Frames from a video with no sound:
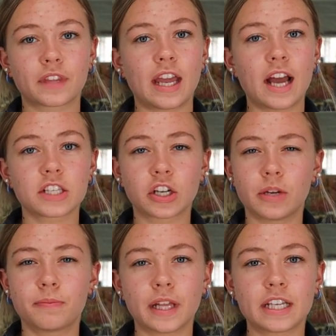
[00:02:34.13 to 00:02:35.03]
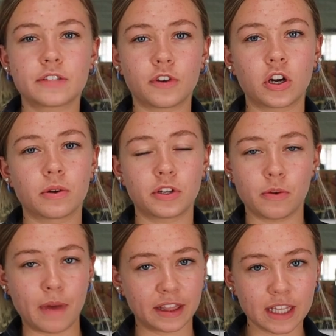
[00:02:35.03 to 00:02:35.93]
It has a good place for your
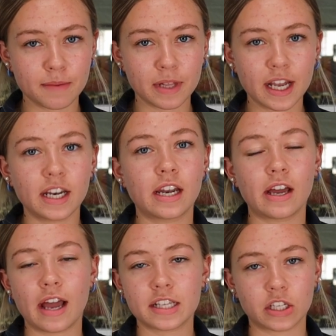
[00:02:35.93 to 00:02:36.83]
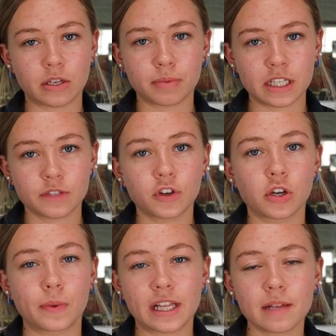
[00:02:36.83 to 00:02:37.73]
monthly plan, and it has a good place for
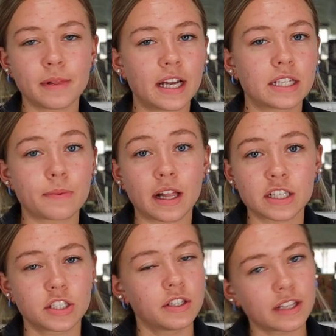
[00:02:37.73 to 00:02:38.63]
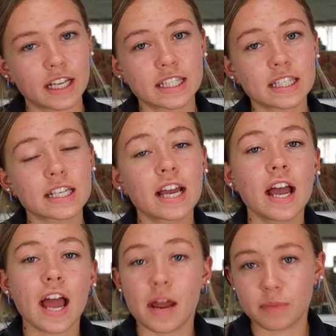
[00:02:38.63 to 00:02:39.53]
your weekly plan, as well as to-do lists
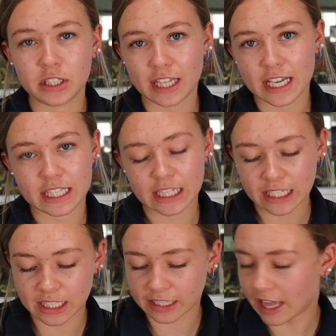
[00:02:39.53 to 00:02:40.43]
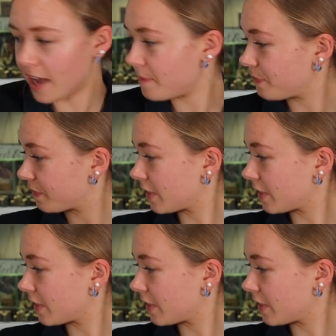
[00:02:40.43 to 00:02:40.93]
and birthdays and things like that.